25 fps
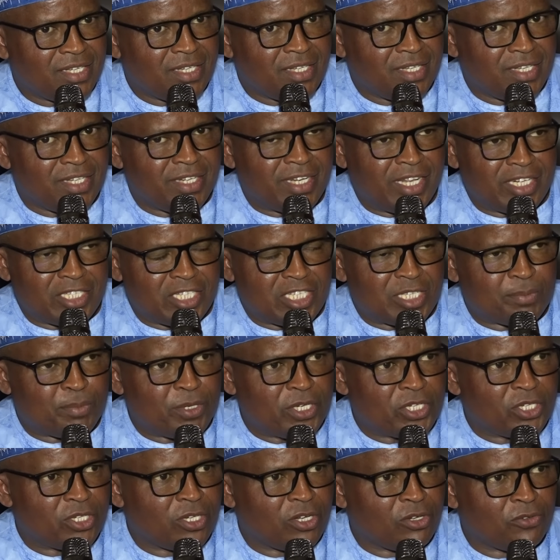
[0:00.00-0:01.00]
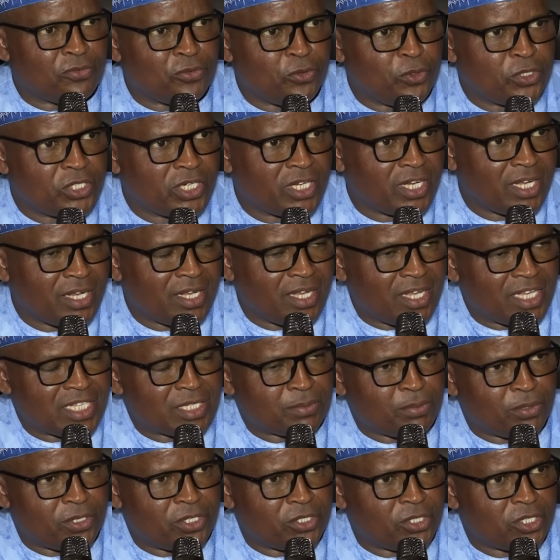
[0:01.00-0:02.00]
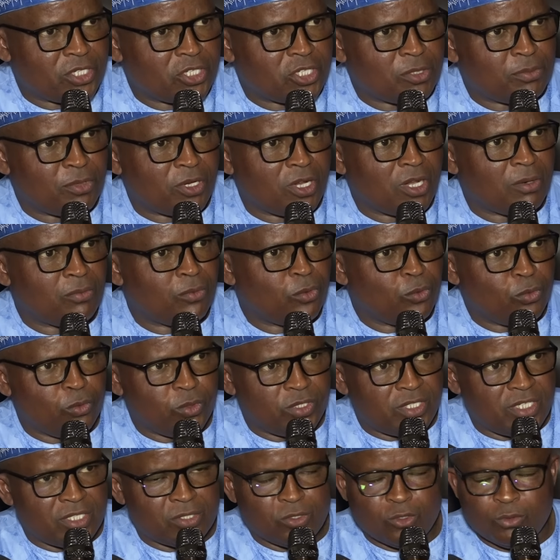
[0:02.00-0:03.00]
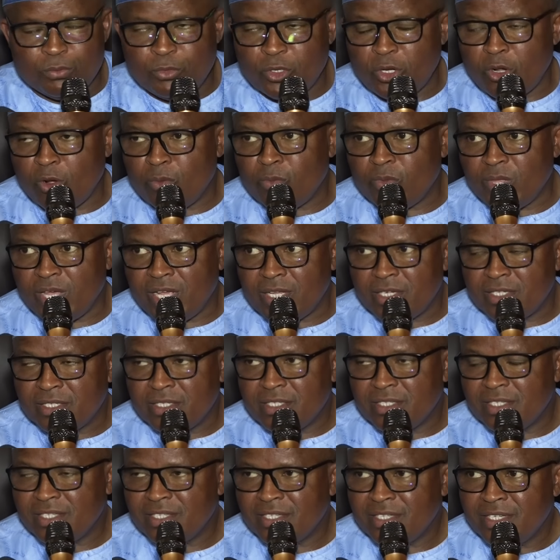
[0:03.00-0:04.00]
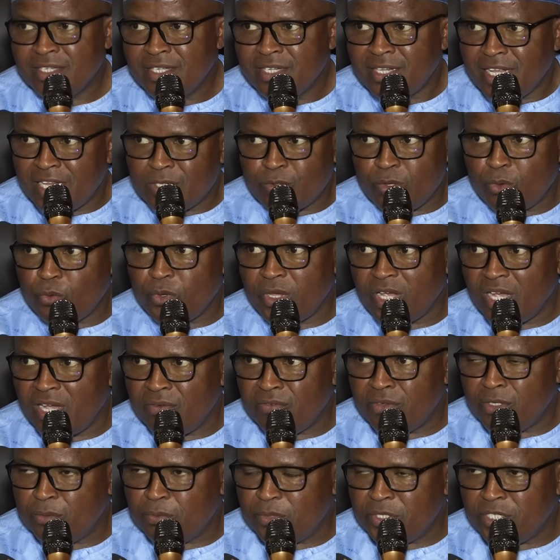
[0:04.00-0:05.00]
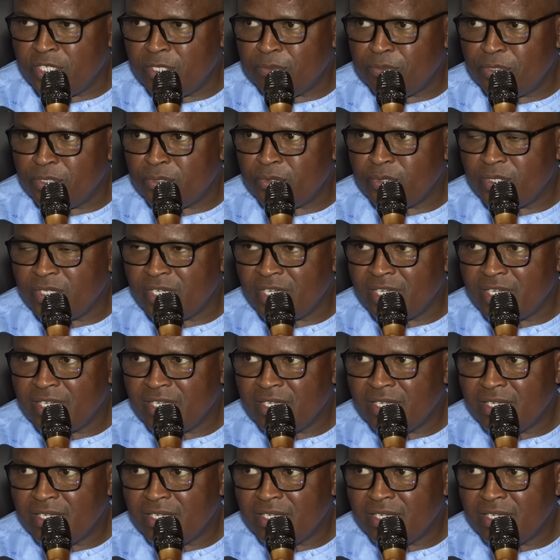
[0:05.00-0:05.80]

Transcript: in anticipation of future aspirations to become who this or become that. That's what we have in PDP today.